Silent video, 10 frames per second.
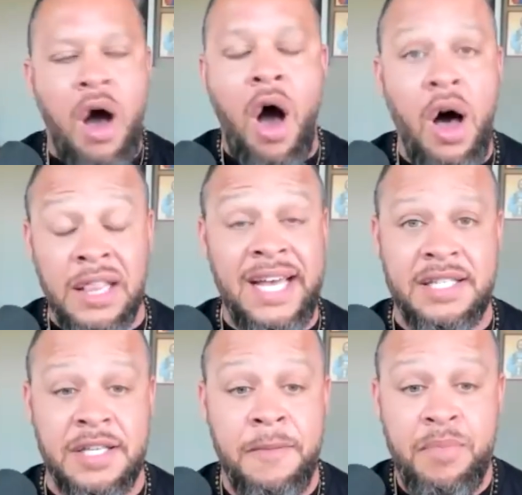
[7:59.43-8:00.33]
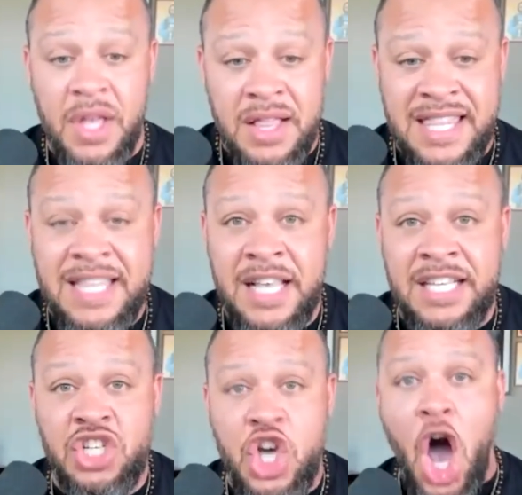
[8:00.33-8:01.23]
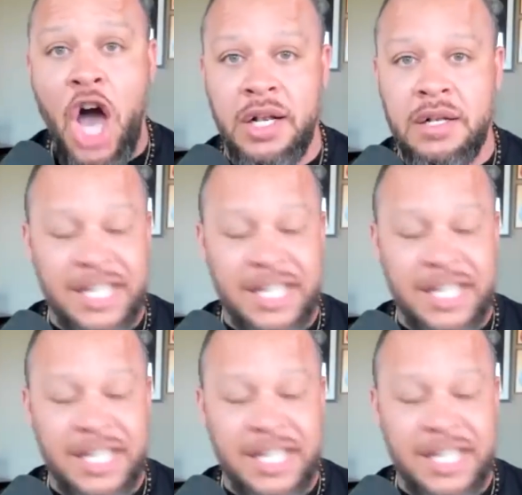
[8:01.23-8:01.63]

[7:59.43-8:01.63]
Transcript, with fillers: All this, this is good.